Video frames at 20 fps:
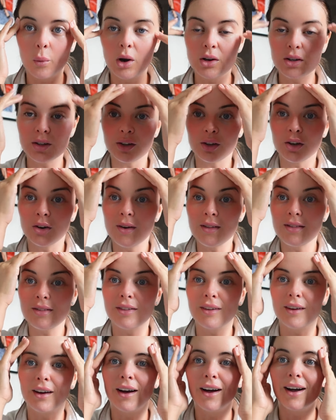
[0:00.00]
We looked at the
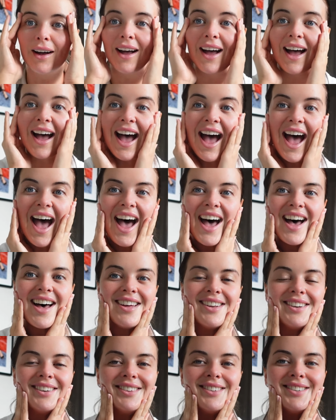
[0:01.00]
Corinthia,
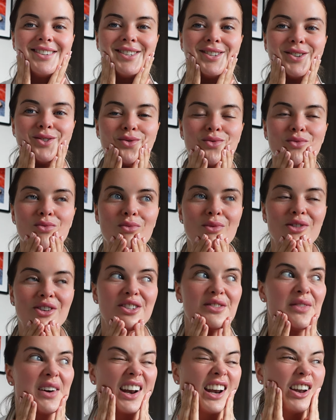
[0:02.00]
and we
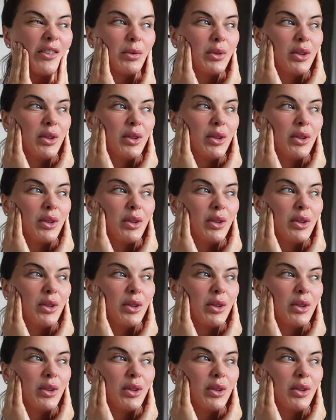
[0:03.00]
just fell in love